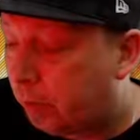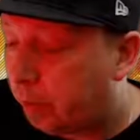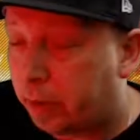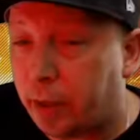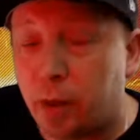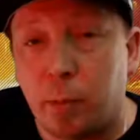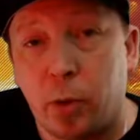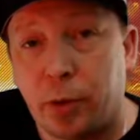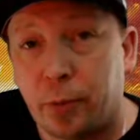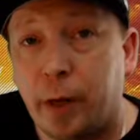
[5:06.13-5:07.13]
The
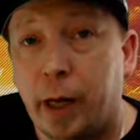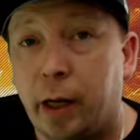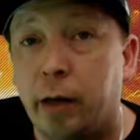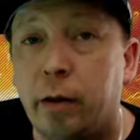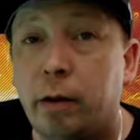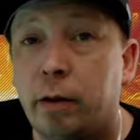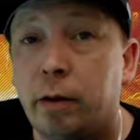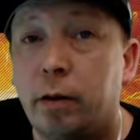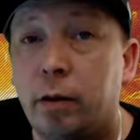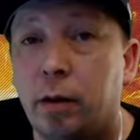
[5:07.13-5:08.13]
Thunderbolt 3,
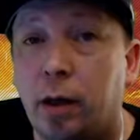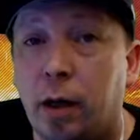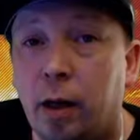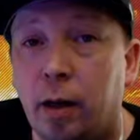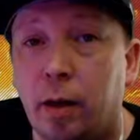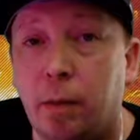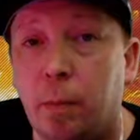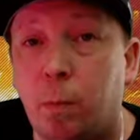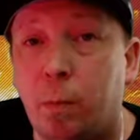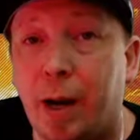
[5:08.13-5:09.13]

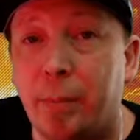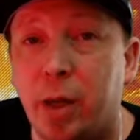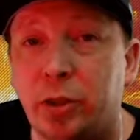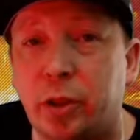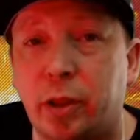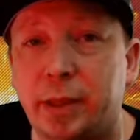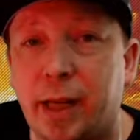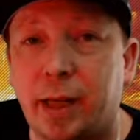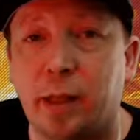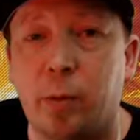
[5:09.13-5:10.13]
I'm not sure
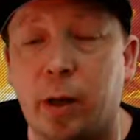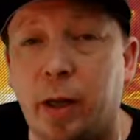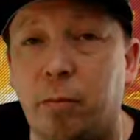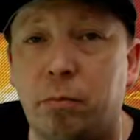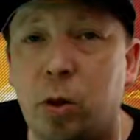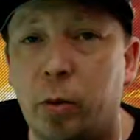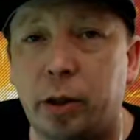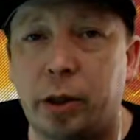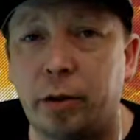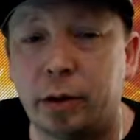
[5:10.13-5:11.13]
exactly what I'm
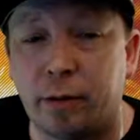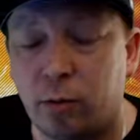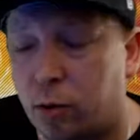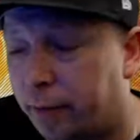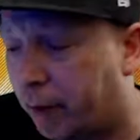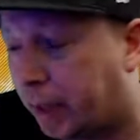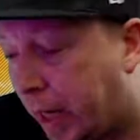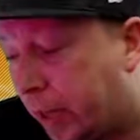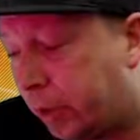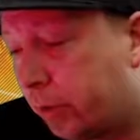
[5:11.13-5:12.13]
going to use that for, if I
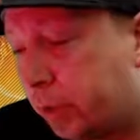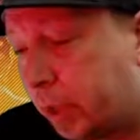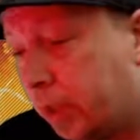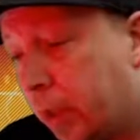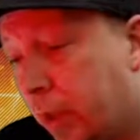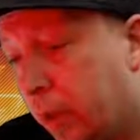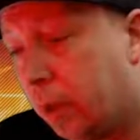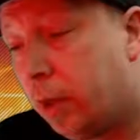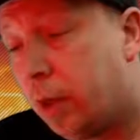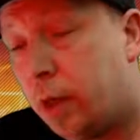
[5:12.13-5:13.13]
can use it.
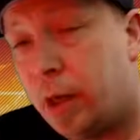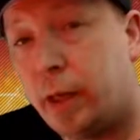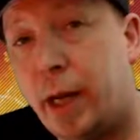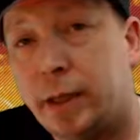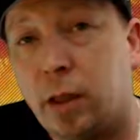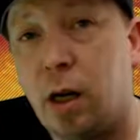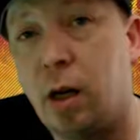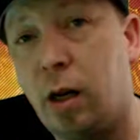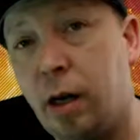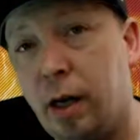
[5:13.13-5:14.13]
I
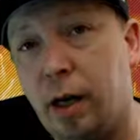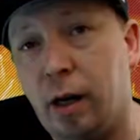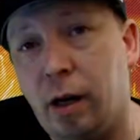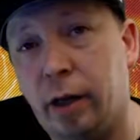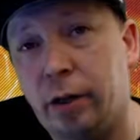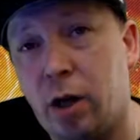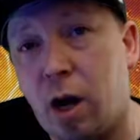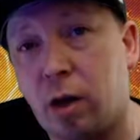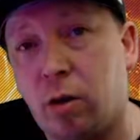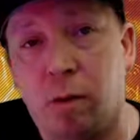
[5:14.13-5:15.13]
saw a
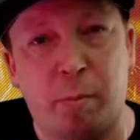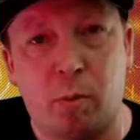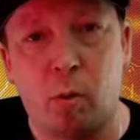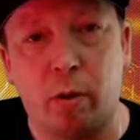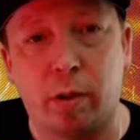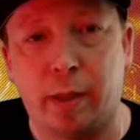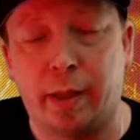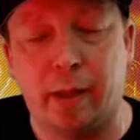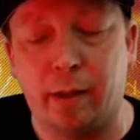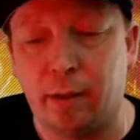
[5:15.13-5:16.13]
dock or a port.
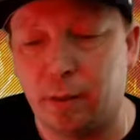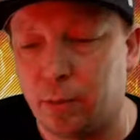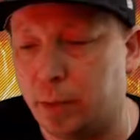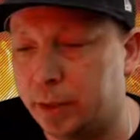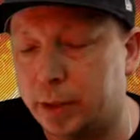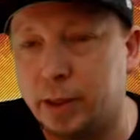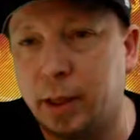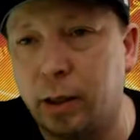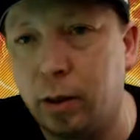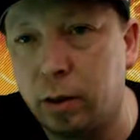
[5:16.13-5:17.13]
What is this
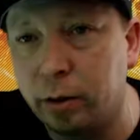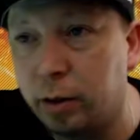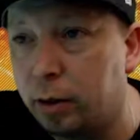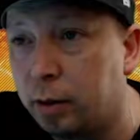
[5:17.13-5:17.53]
thing called?